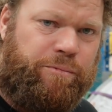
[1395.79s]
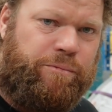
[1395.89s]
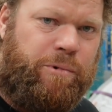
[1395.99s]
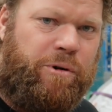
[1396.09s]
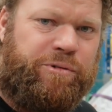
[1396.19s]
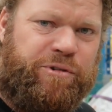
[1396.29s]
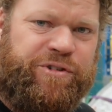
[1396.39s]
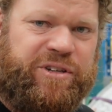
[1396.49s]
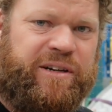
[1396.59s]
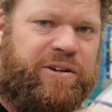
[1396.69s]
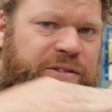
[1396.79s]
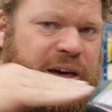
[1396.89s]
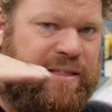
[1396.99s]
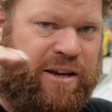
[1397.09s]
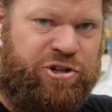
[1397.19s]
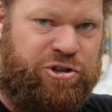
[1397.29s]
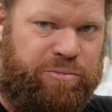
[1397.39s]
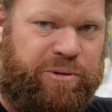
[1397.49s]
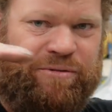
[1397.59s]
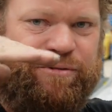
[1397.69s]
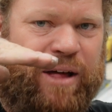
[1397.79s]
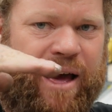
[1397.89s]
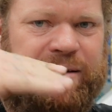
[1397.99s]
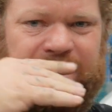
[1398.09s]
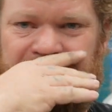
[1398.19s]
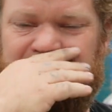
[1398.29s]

while the roof's sitting like that, they should be flat,